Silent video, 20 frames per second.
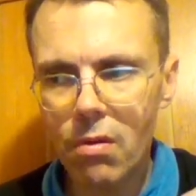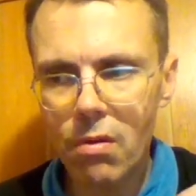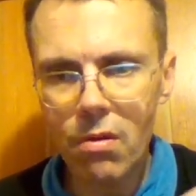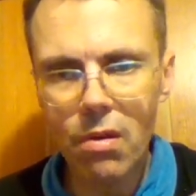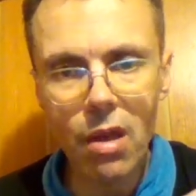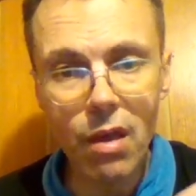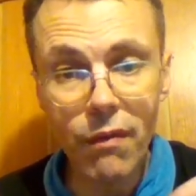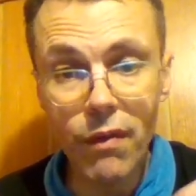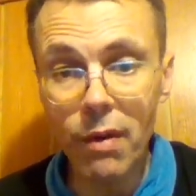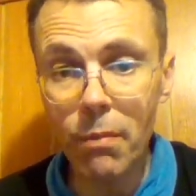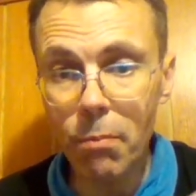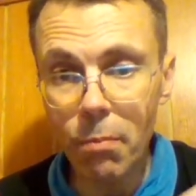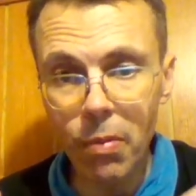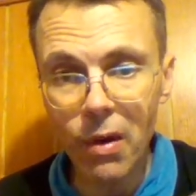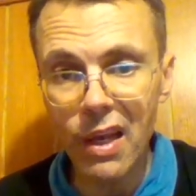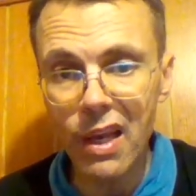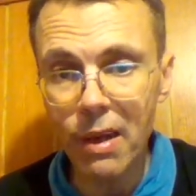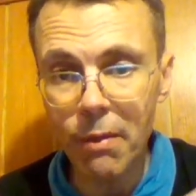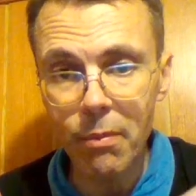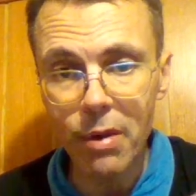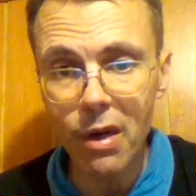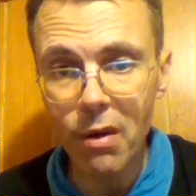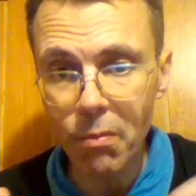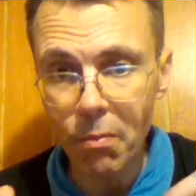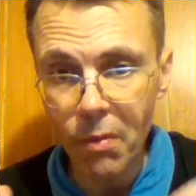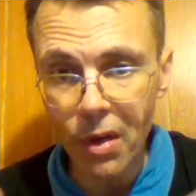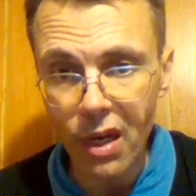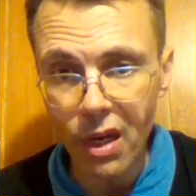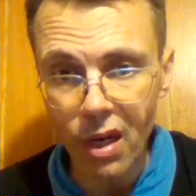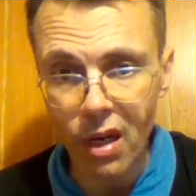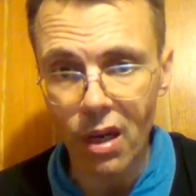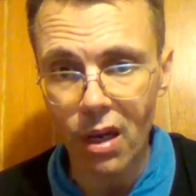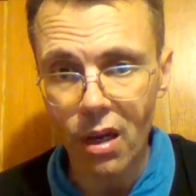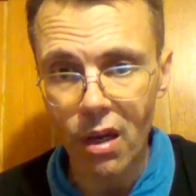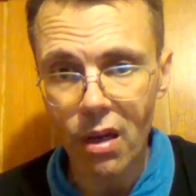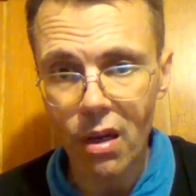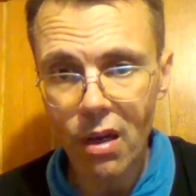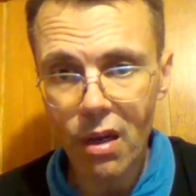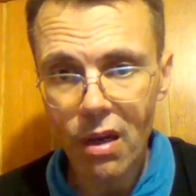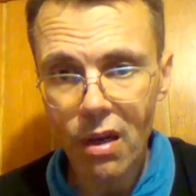even blaming
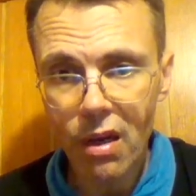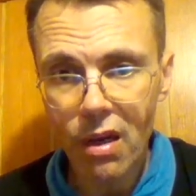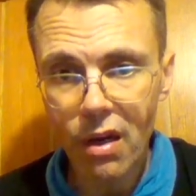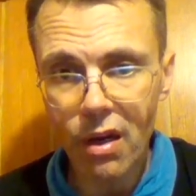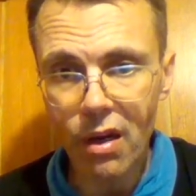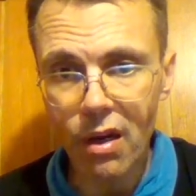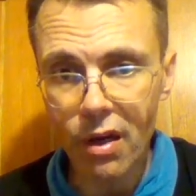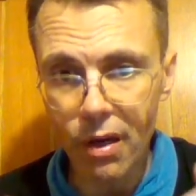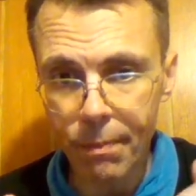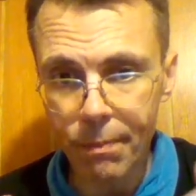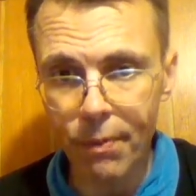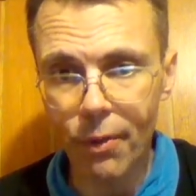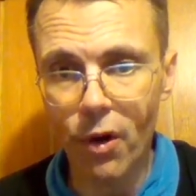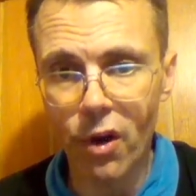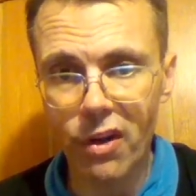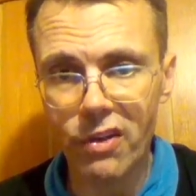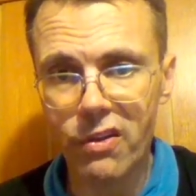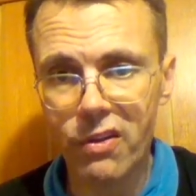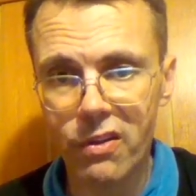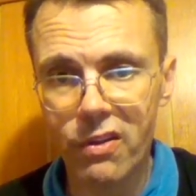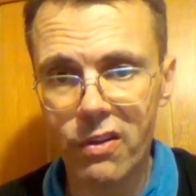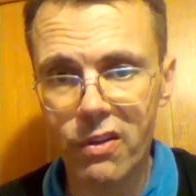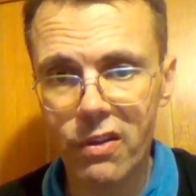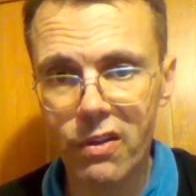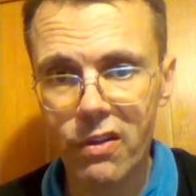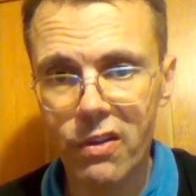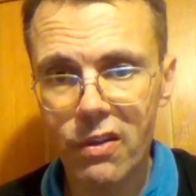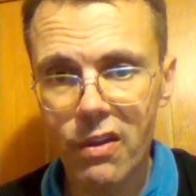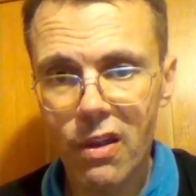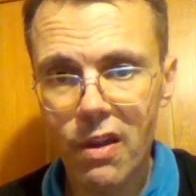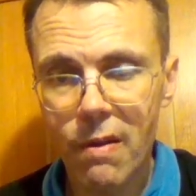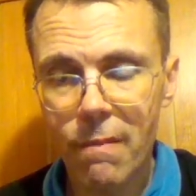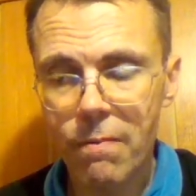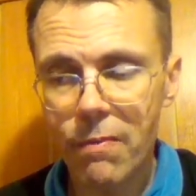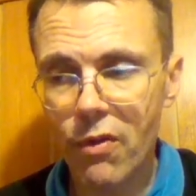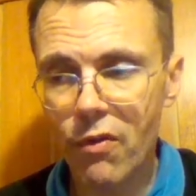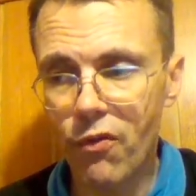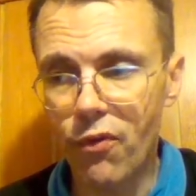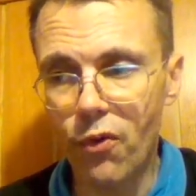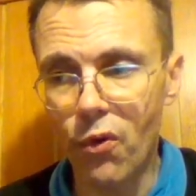me in a process
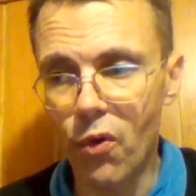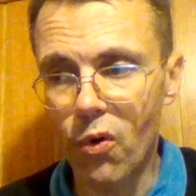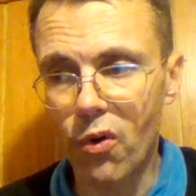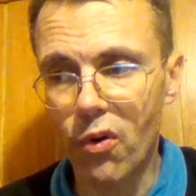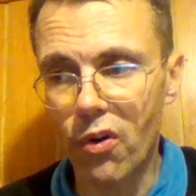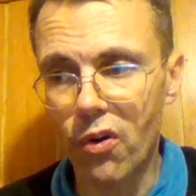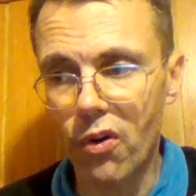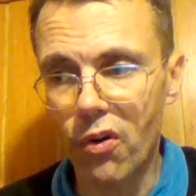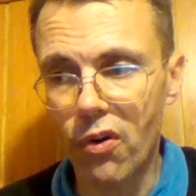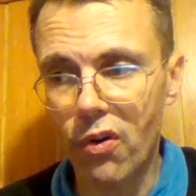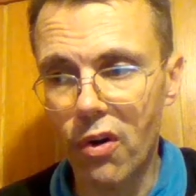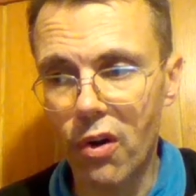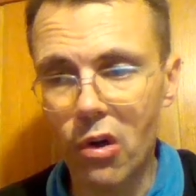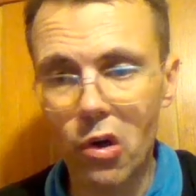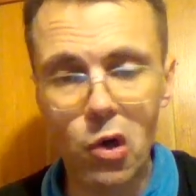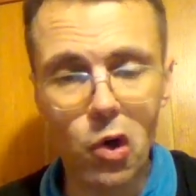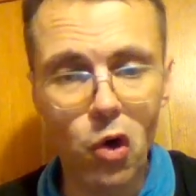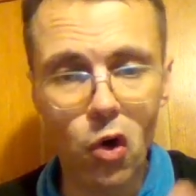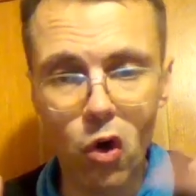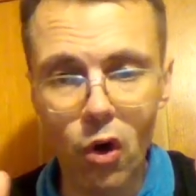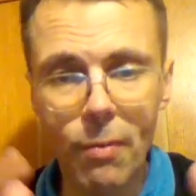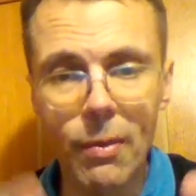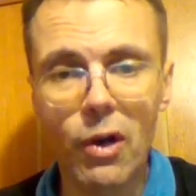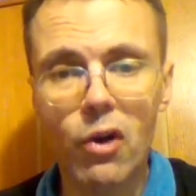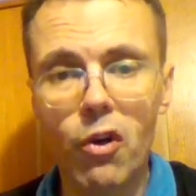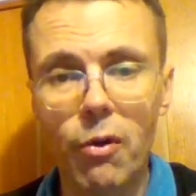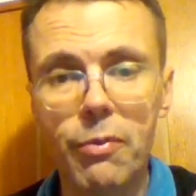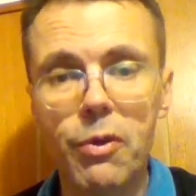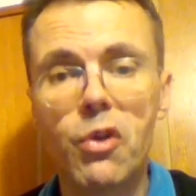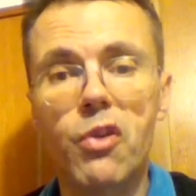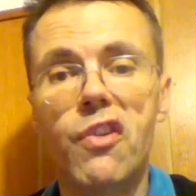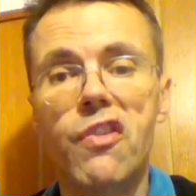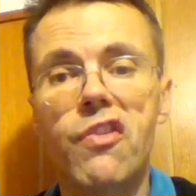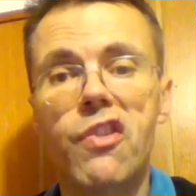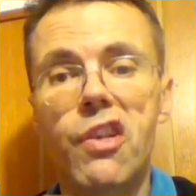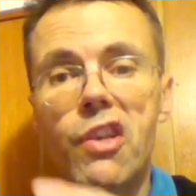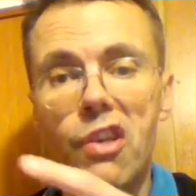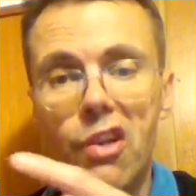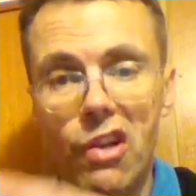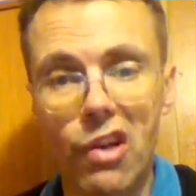for a Roma
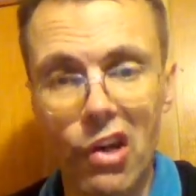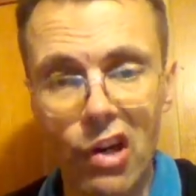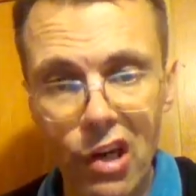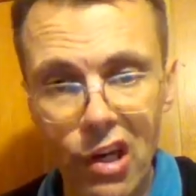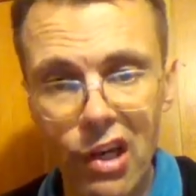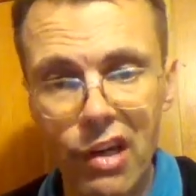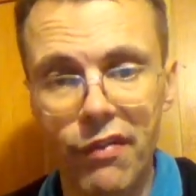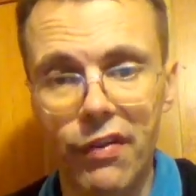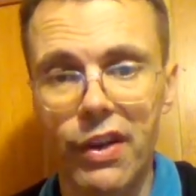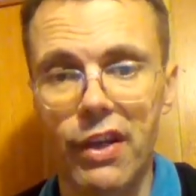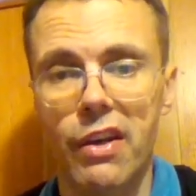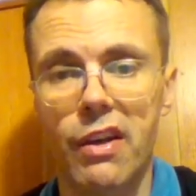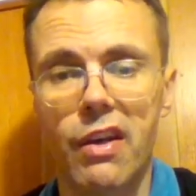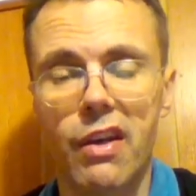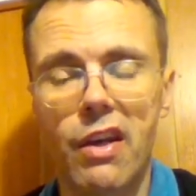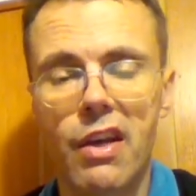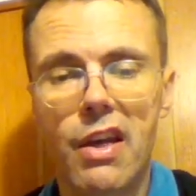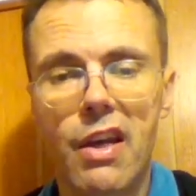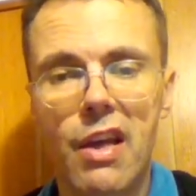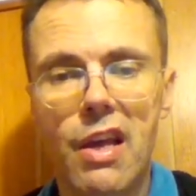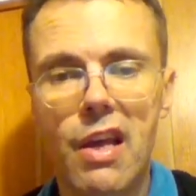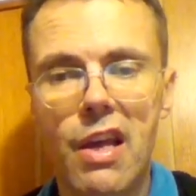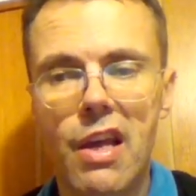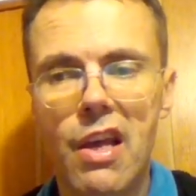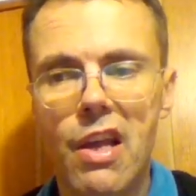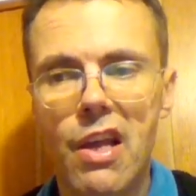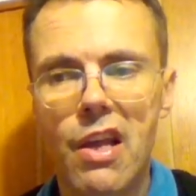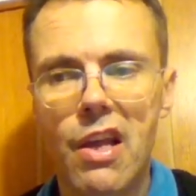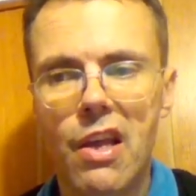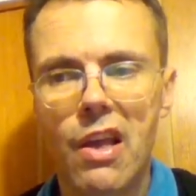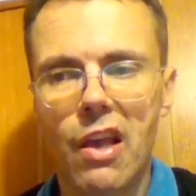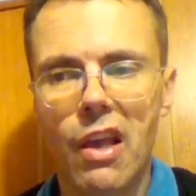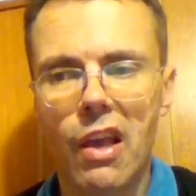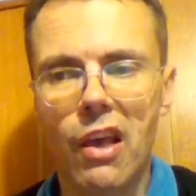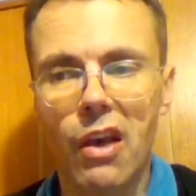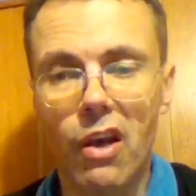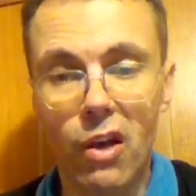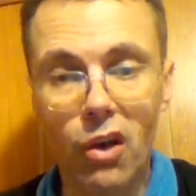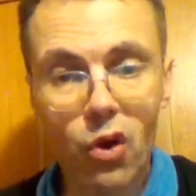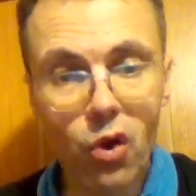community living
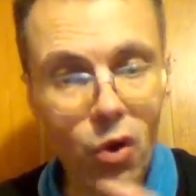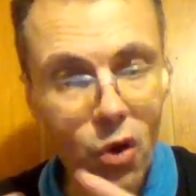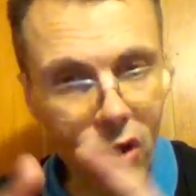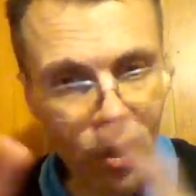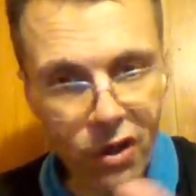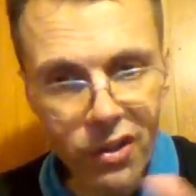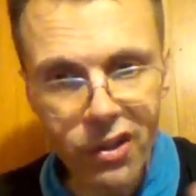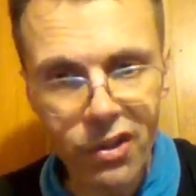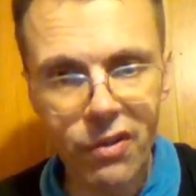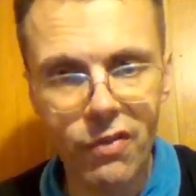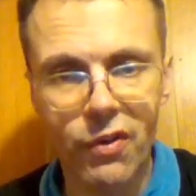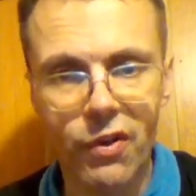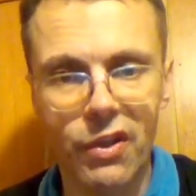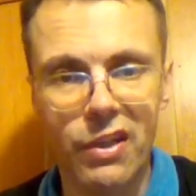uh, Kosovo